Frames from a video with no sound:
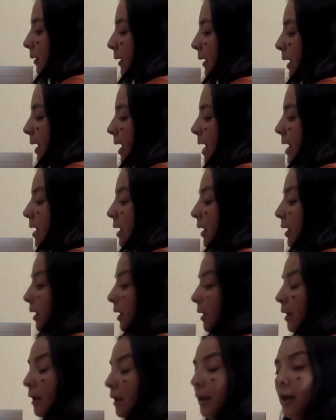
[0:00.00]
Okay.
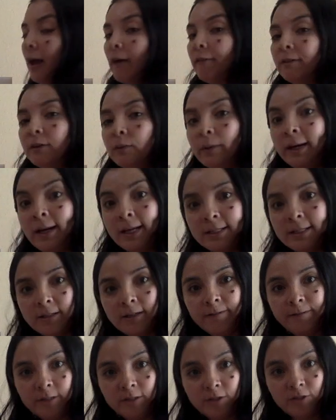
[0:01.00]
Everyone has
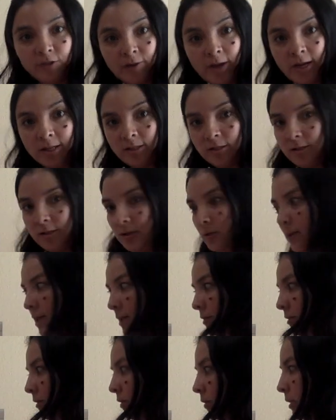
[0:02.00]
different strategies to
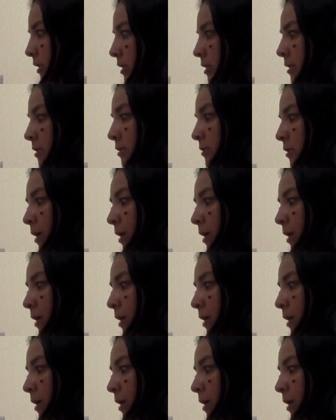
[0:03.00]
answer questions.